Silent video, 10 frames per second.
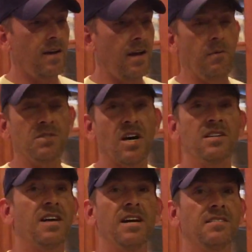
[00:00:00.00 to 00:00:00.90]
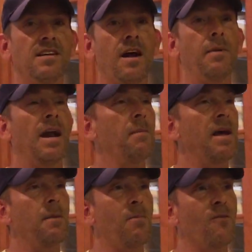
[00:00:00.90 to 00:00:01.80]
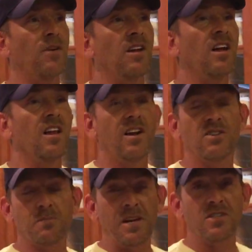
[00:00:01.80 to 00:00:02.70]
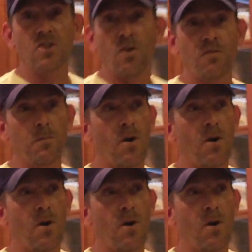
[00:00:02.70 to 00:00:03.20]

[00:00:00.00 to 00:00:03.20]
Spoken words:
and it was untested. I mean, I made it perfectly clear it's being sold for